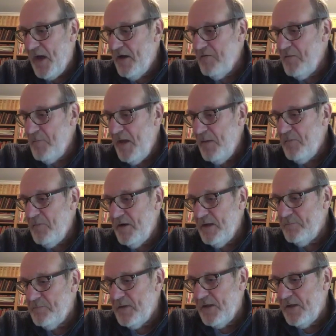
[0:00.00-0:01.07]
remember
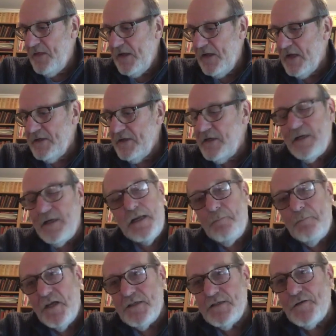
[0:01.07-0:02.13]
it. I think I did it in
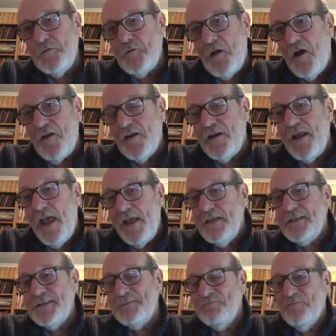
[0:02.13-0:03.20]
my school
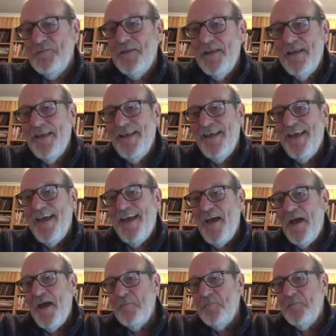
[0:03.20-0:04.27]
holidays.
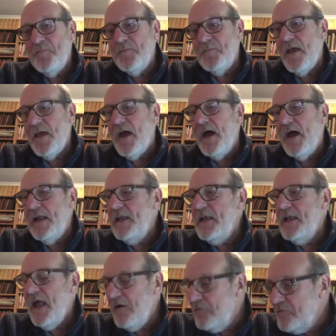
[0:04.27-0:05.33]
I'd
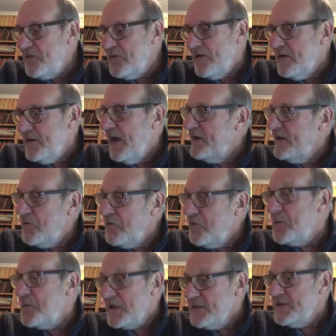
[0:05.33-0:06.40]

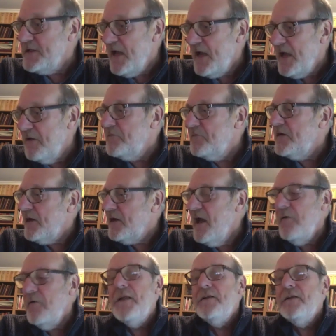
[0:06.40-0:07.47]
always loved
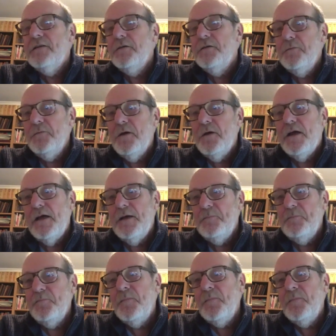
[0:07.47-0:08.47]
going to